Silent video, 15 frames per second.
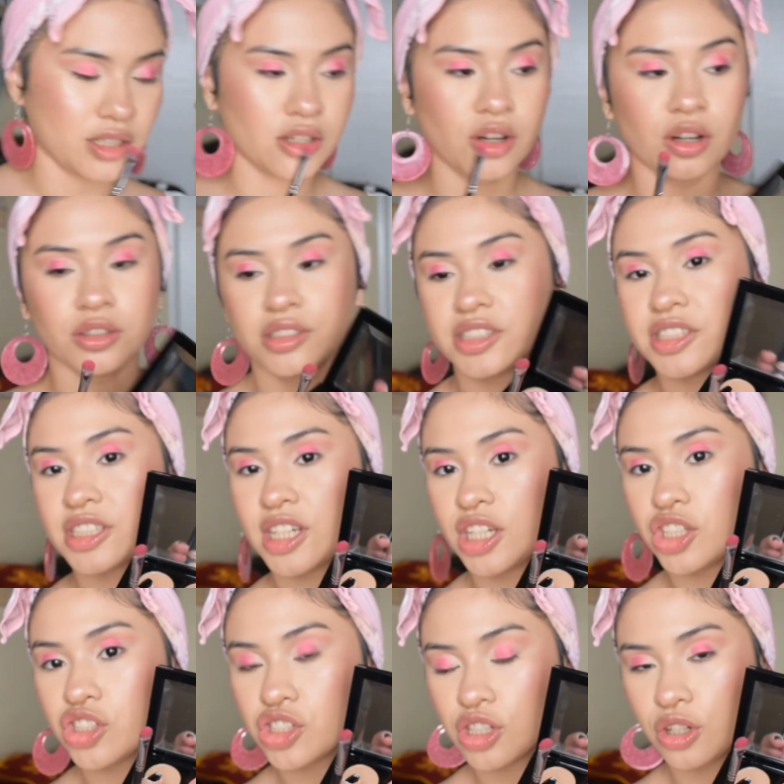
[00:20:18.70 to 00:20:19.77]
called
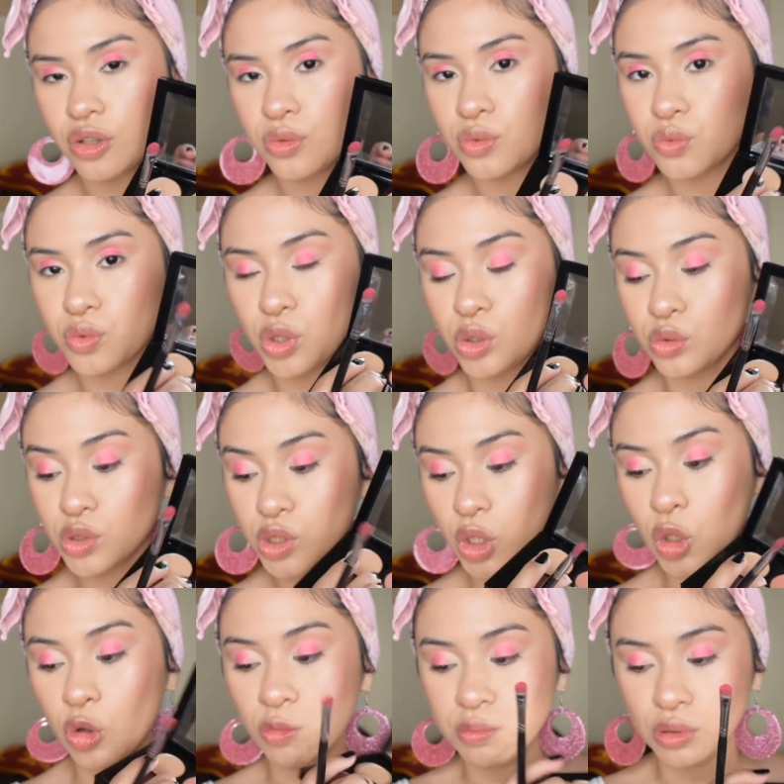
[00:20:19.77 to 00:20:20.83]
Skin Show Rose
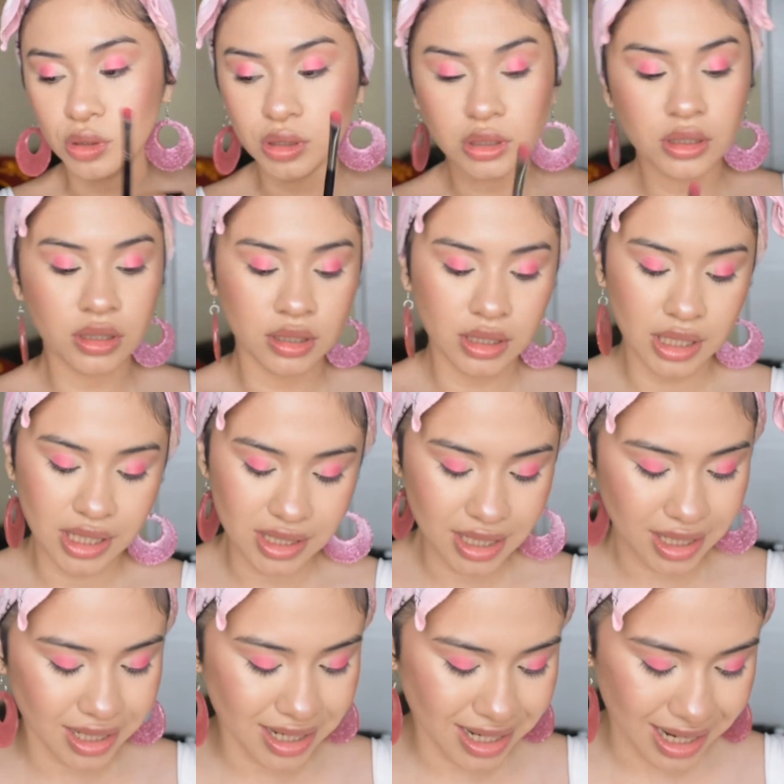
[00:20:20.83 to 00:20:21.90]
Opal. It is like
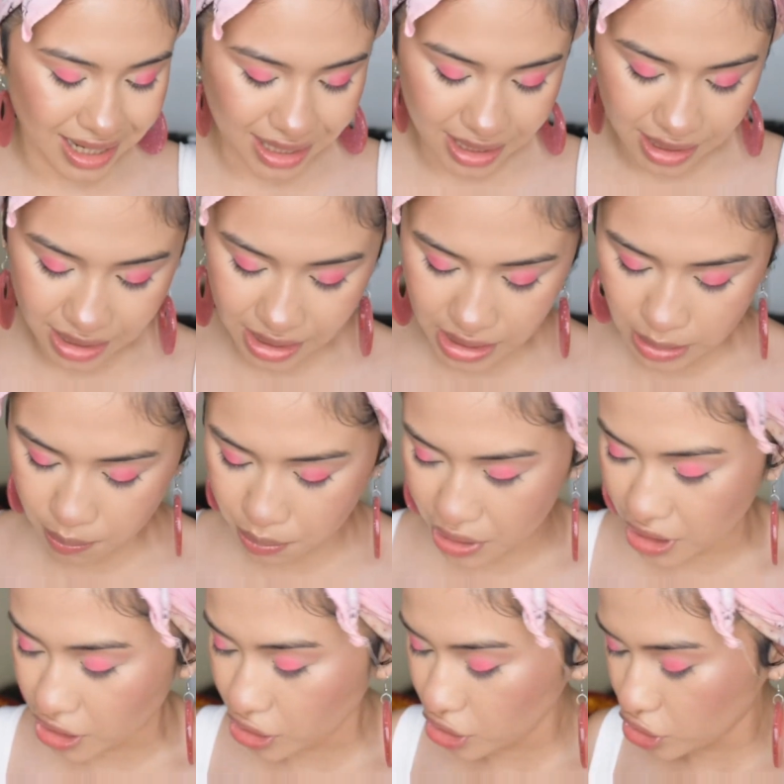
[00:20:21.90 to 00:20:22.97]
a nice
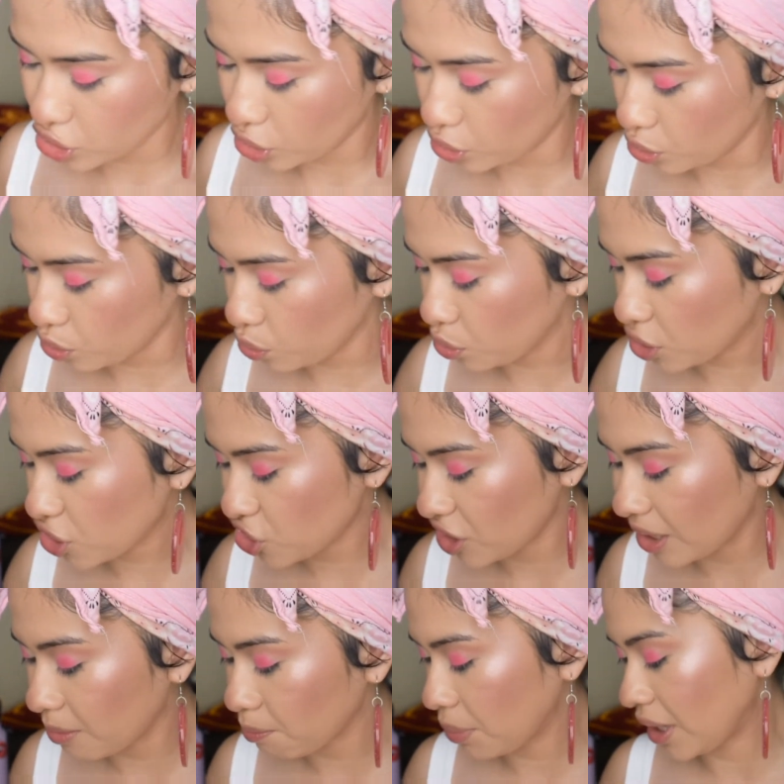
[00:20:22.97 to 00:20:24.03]
pink tone,
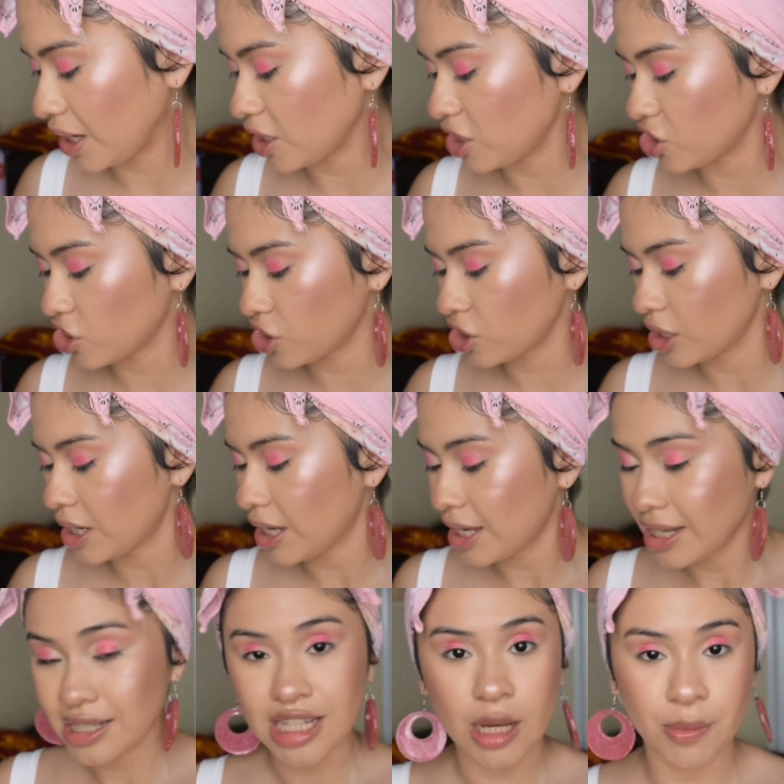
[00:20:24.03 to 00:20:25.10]
champagne-ish
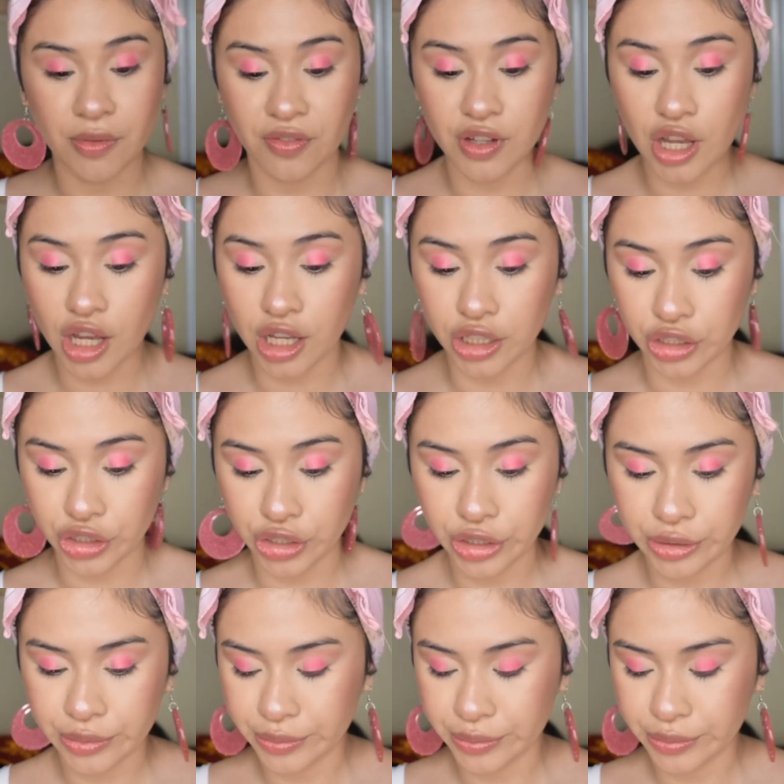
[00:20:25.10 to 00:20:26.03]
type of color.